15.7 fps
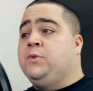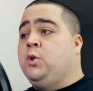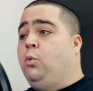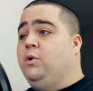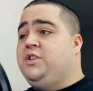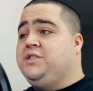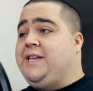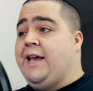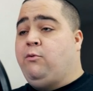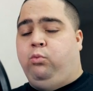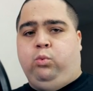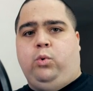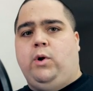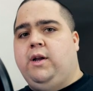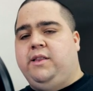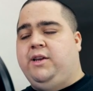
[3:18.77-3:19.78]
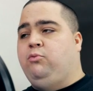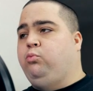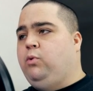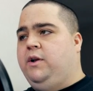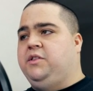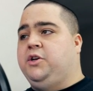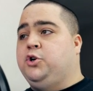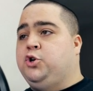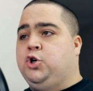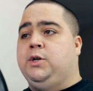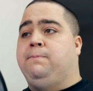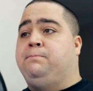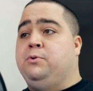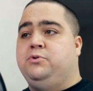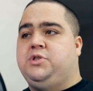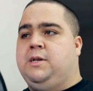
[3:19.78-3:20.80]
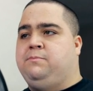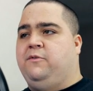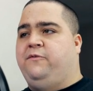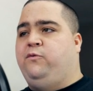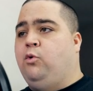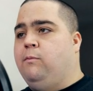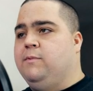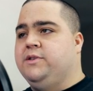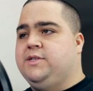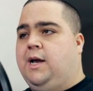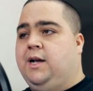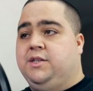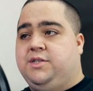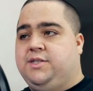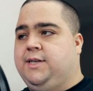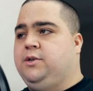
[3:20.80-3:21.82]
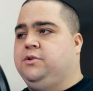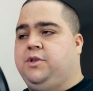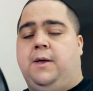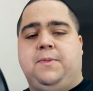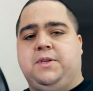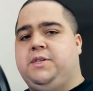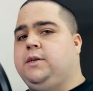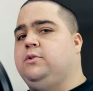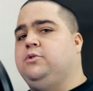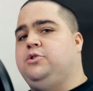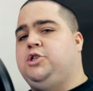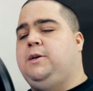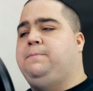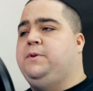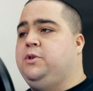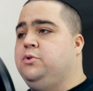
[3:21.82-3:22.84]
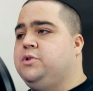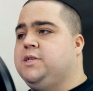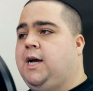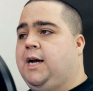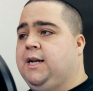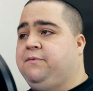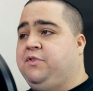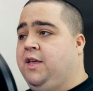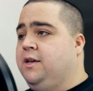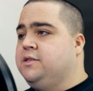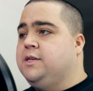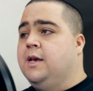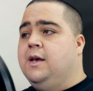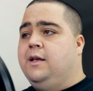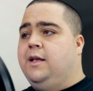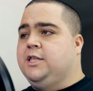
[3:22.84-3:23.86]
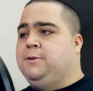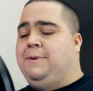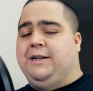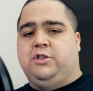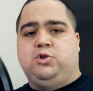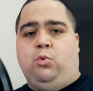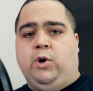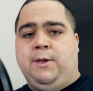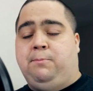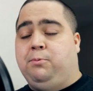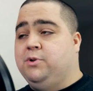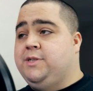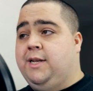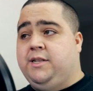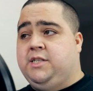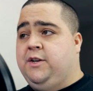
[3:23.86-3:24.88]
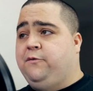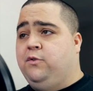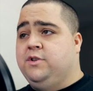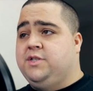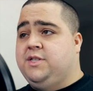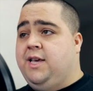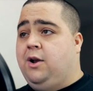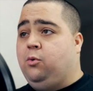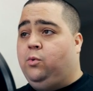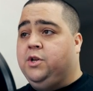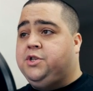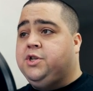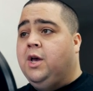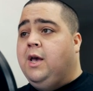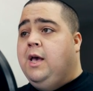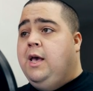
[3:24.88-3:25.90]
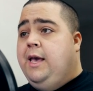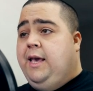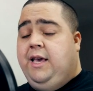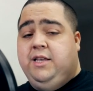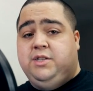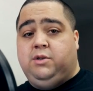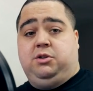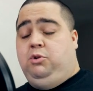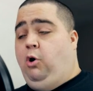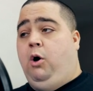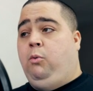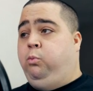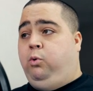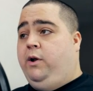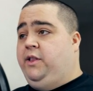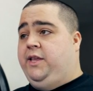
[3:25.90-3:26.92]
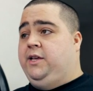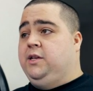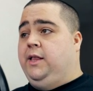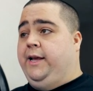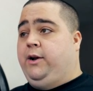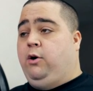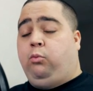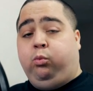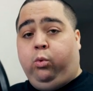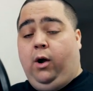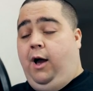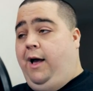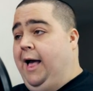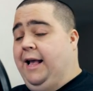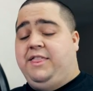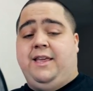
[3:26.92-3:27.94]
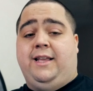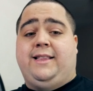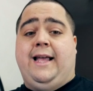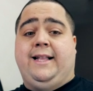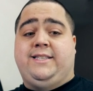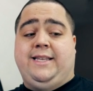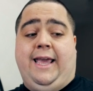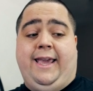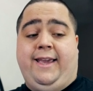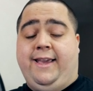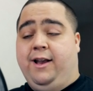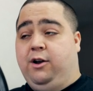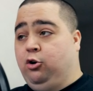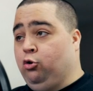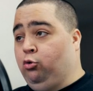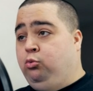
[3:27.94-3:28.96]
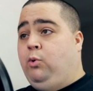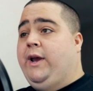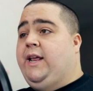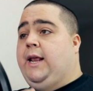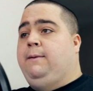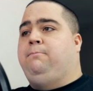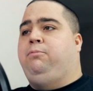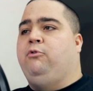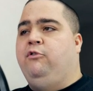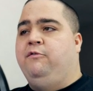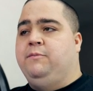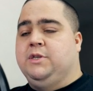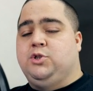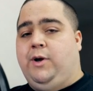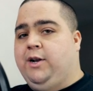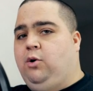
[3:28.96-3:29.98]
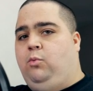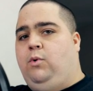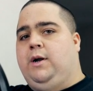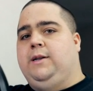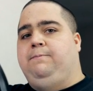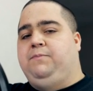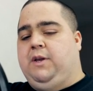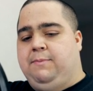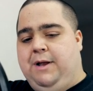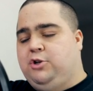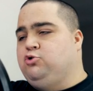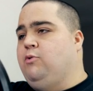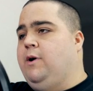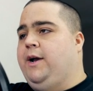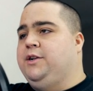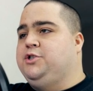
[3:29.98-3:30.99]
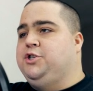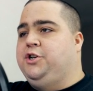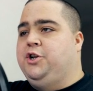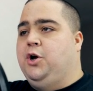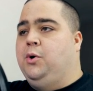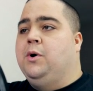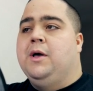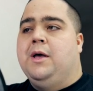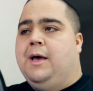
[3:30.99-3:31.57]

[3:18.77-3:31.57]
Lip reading: which is a really, really good boost in performance on the single GPU side of things. That's about a 20% difference there, which is I think that's a great improvement. So I'm not trying to